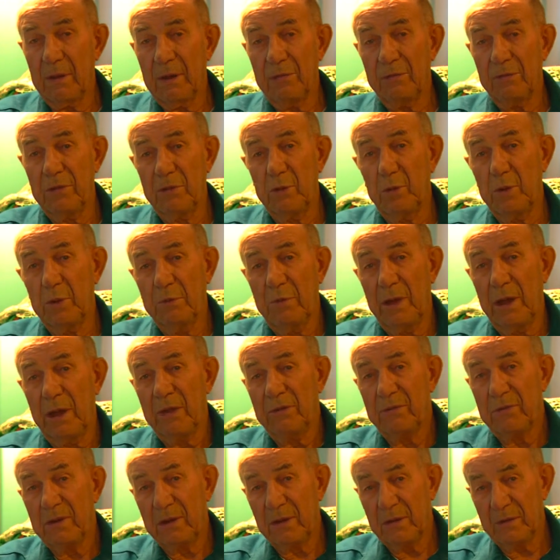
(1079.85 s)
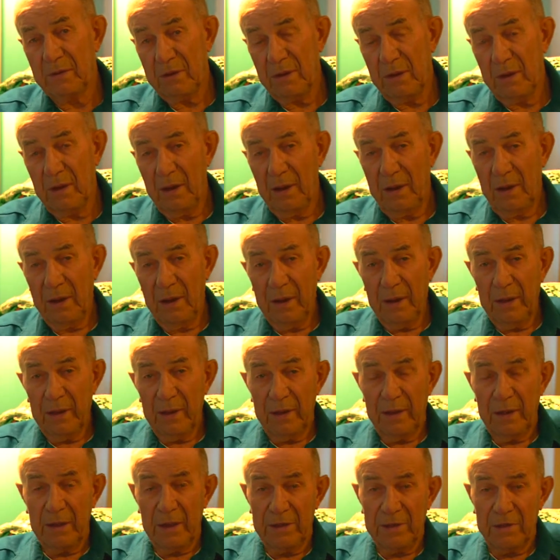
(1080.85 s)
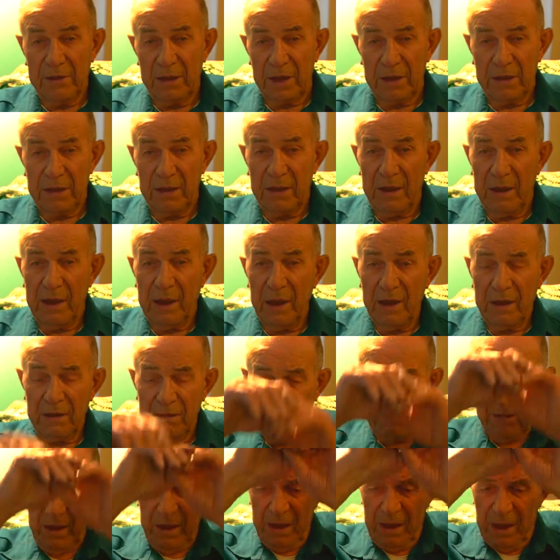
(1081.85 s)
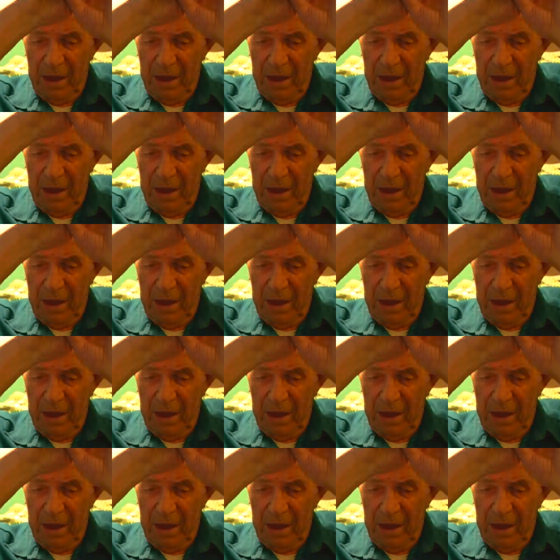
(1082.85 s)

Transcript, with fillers: 2x6. I take the axe and I